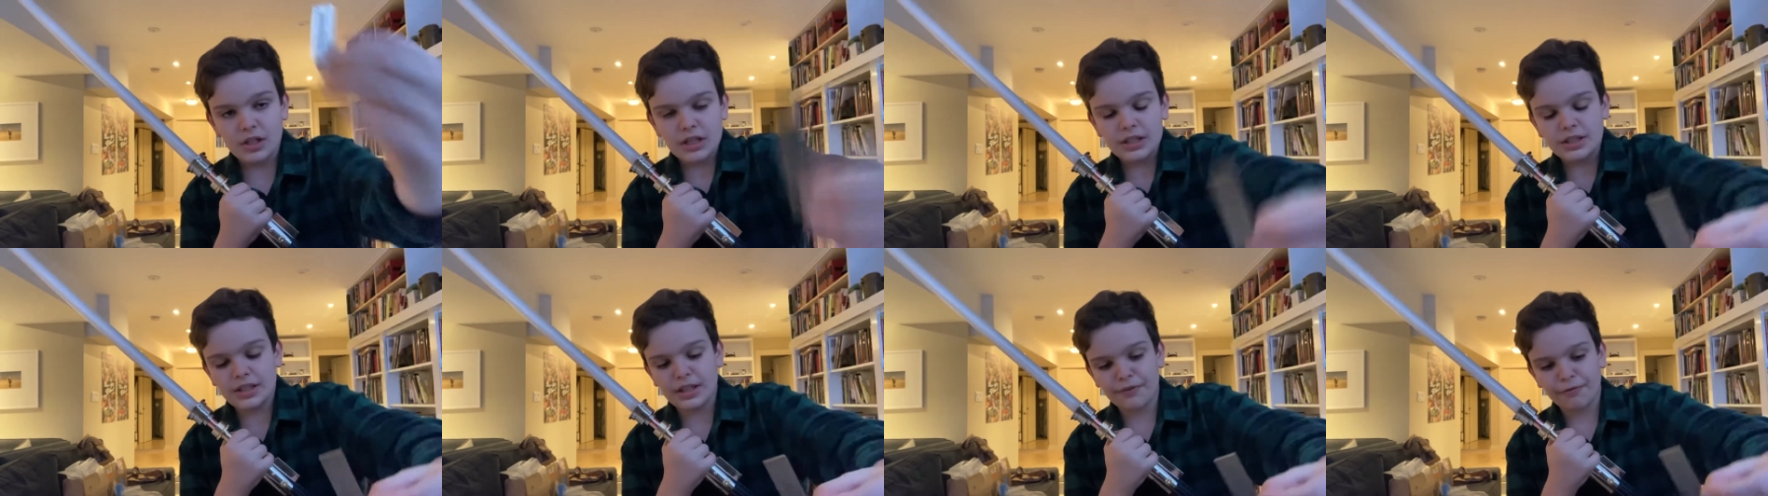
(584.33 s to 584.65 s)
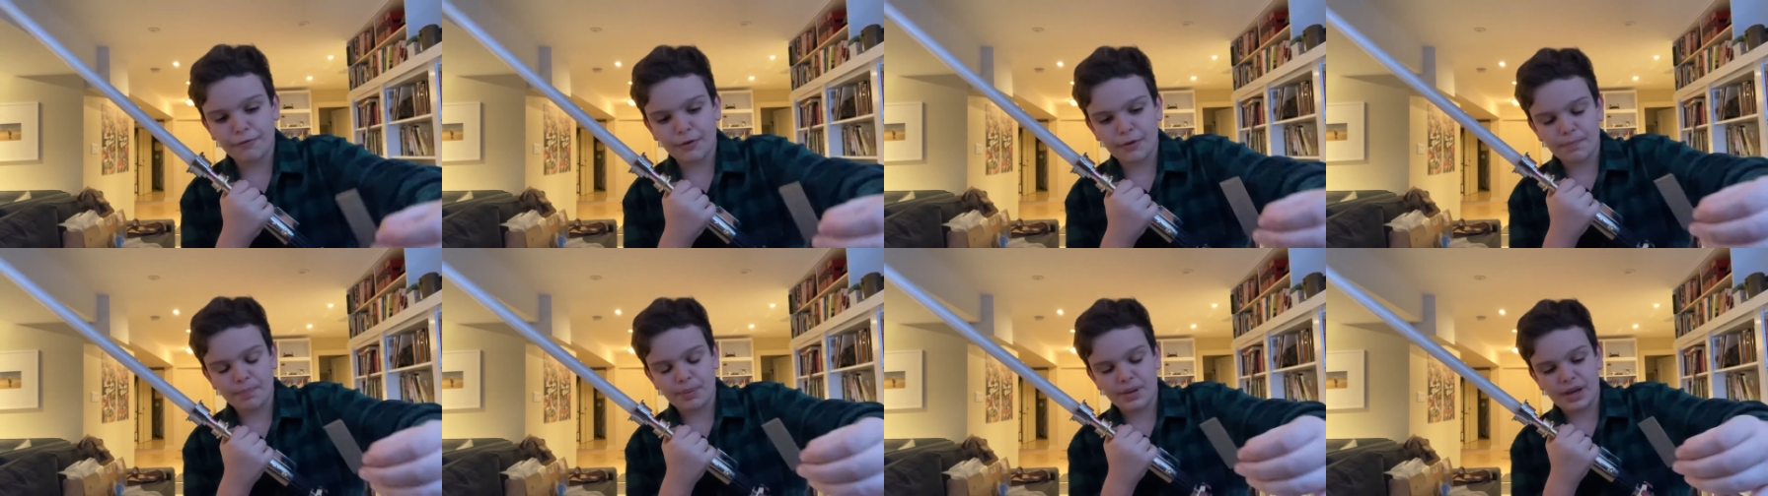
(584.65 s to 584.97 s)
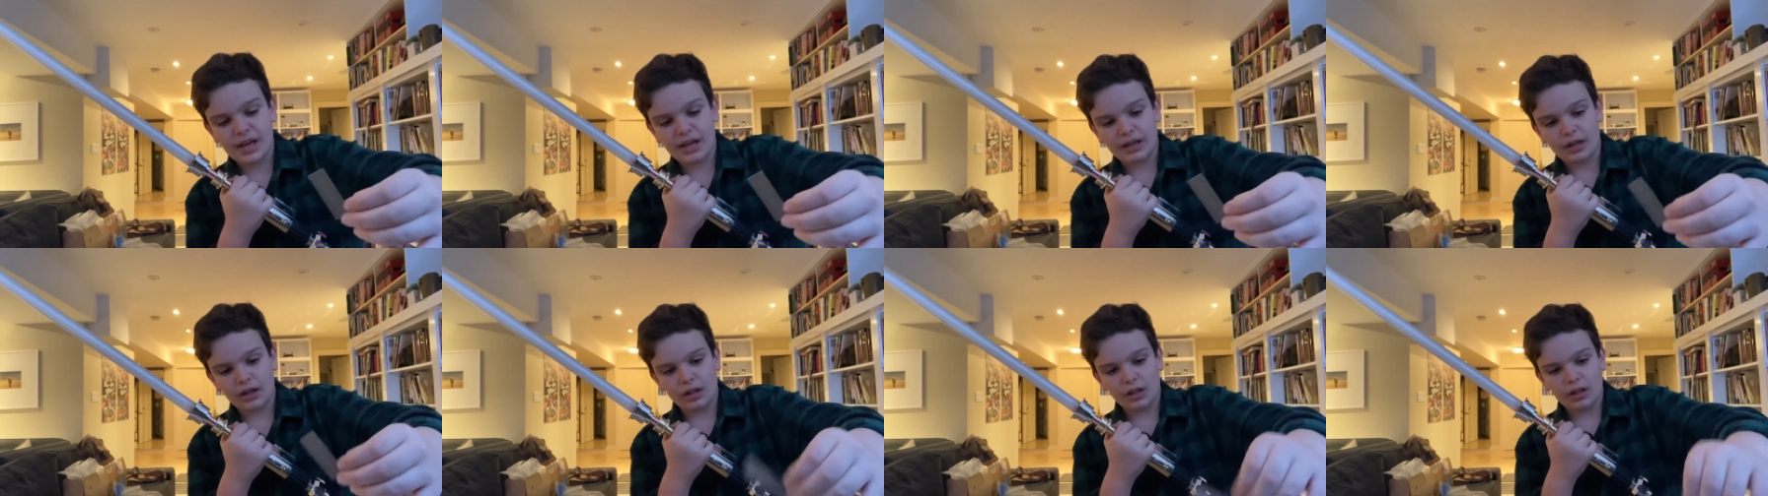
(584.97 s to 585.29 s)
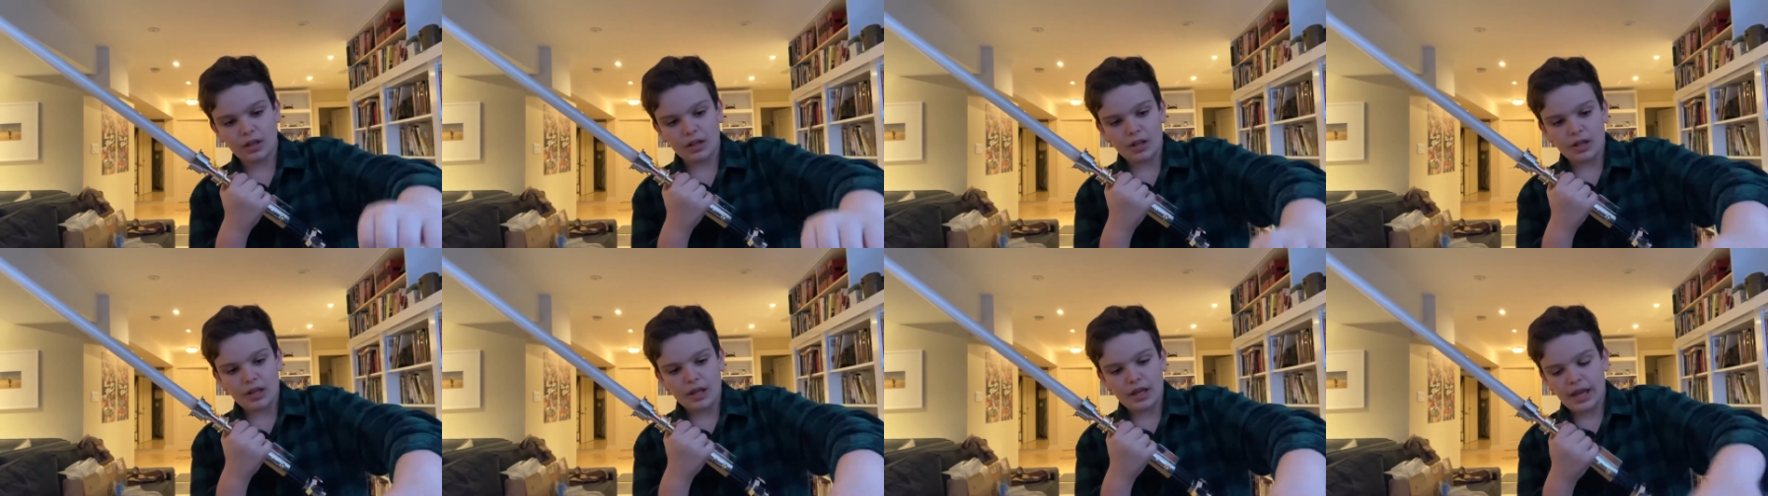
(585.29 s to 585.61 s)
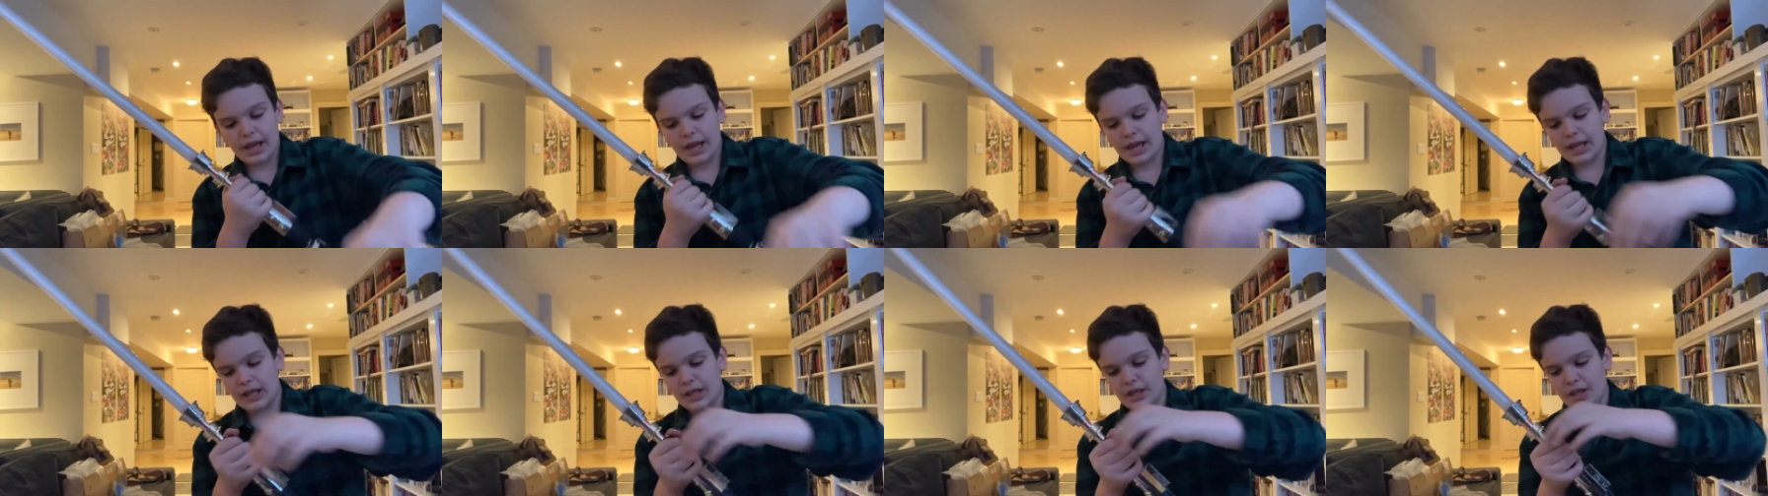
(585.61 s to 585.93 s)
different panel,
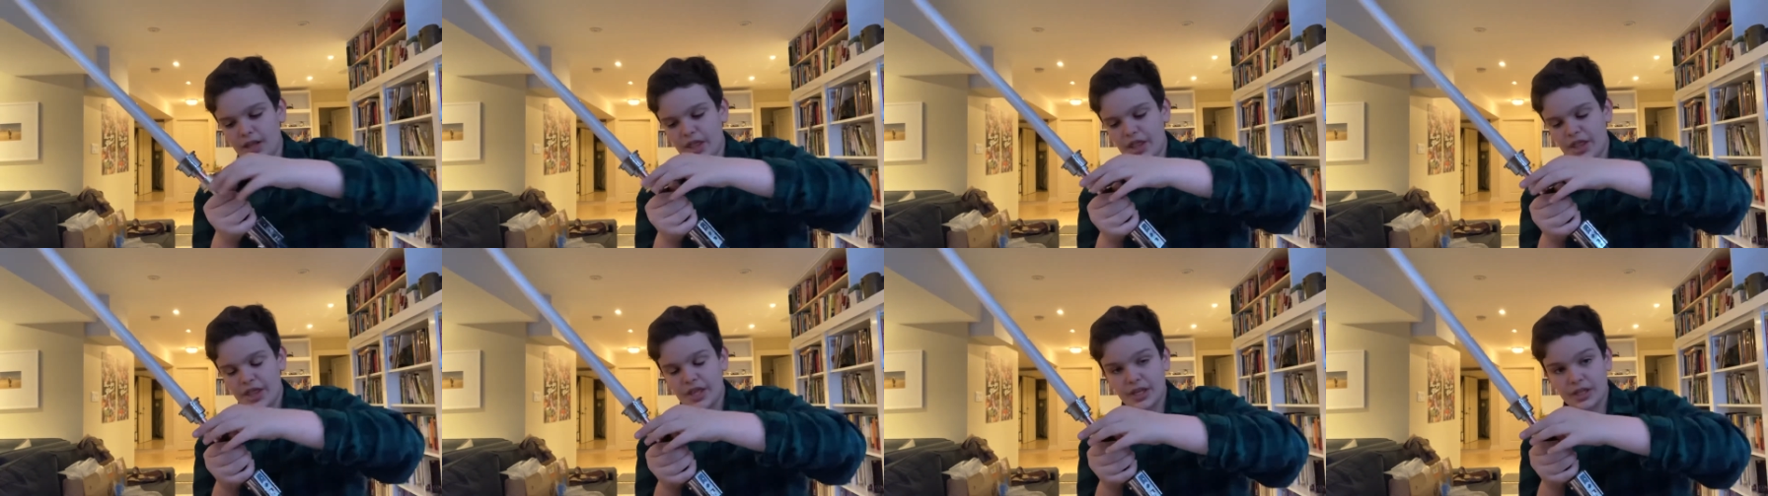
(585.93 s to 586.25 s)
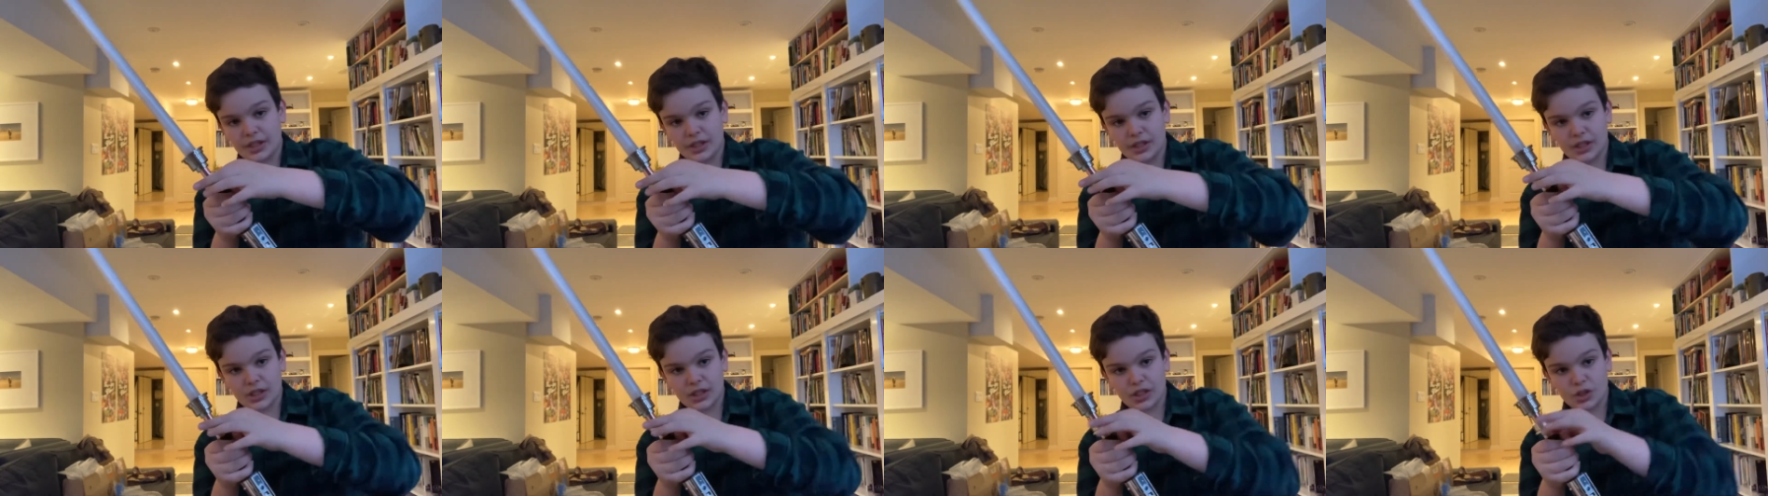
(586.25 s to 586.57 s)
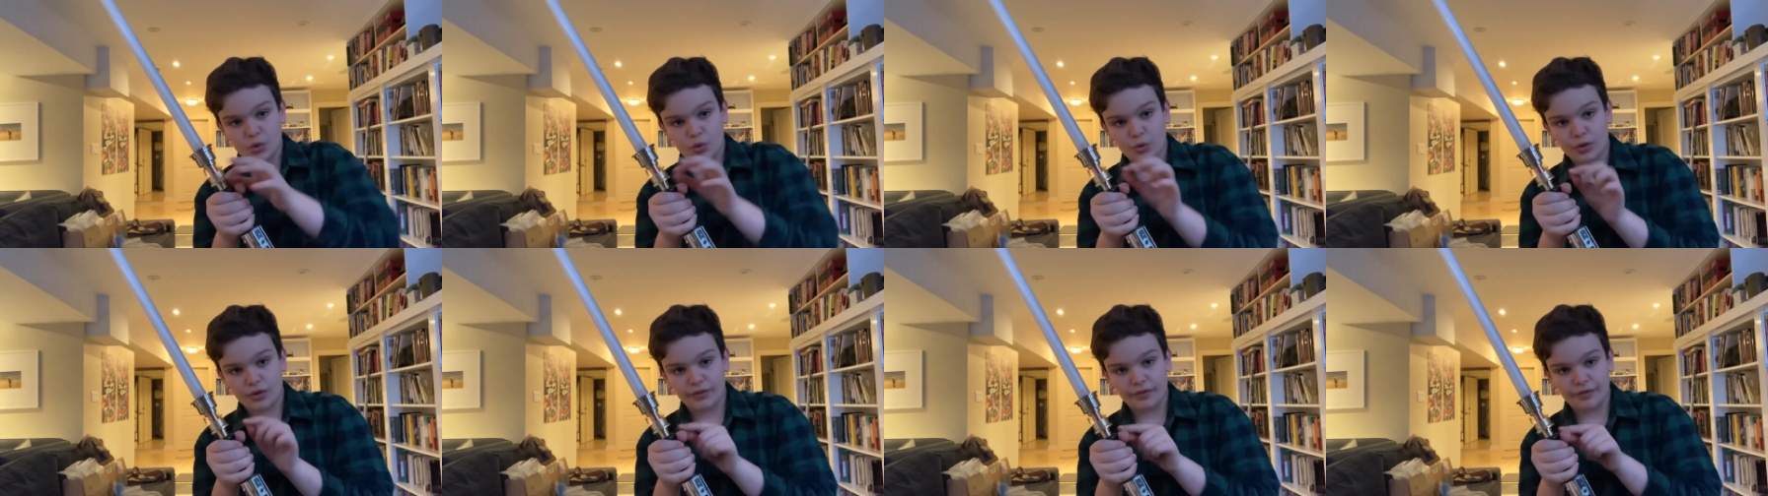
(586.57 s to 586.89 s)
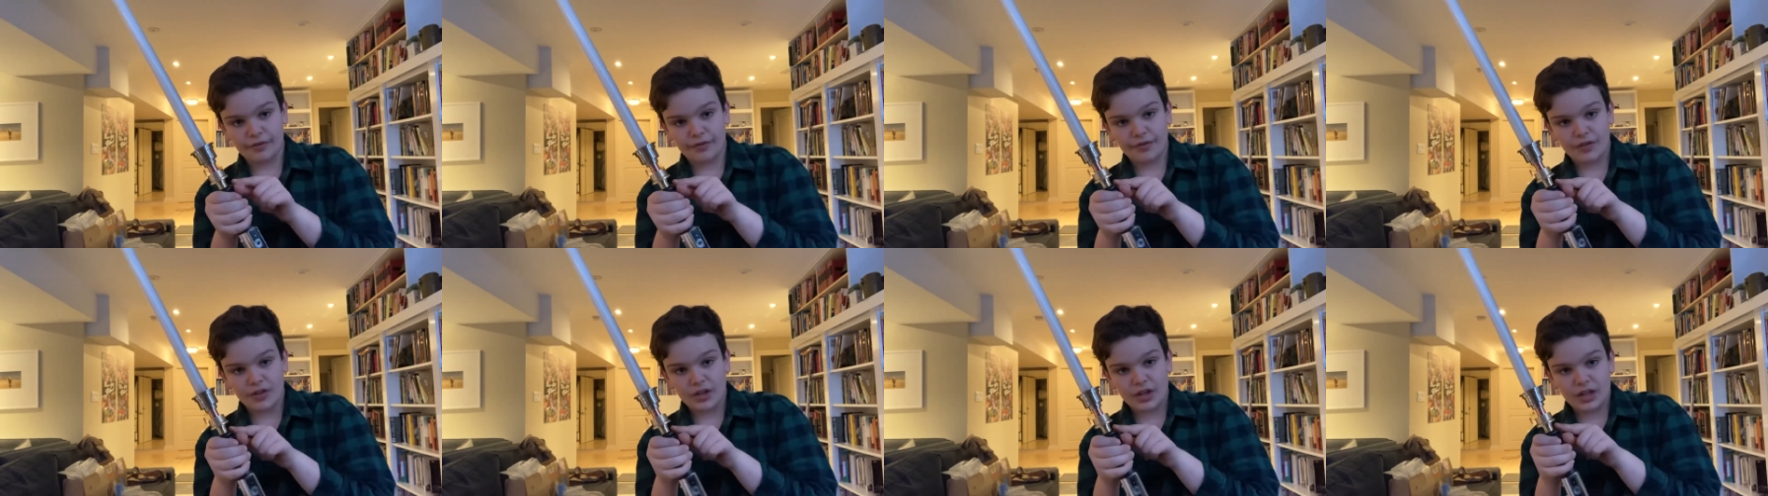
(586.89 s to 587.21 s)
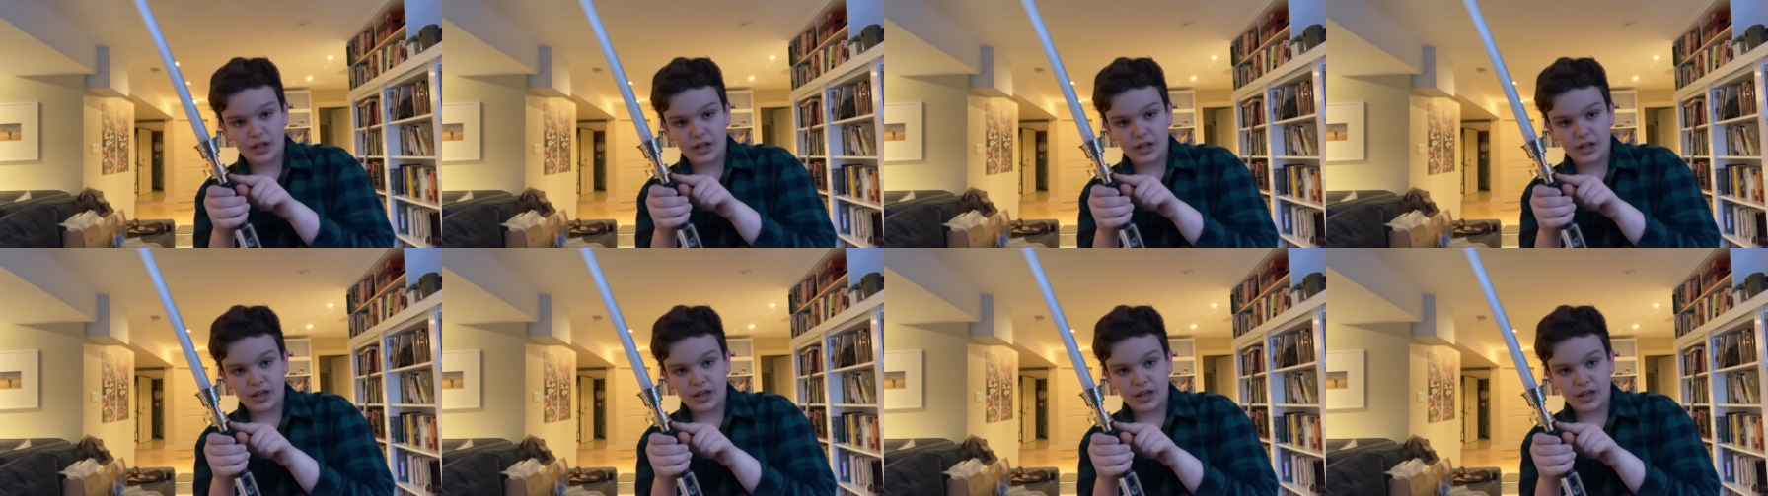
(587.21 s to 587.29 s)
and this sort of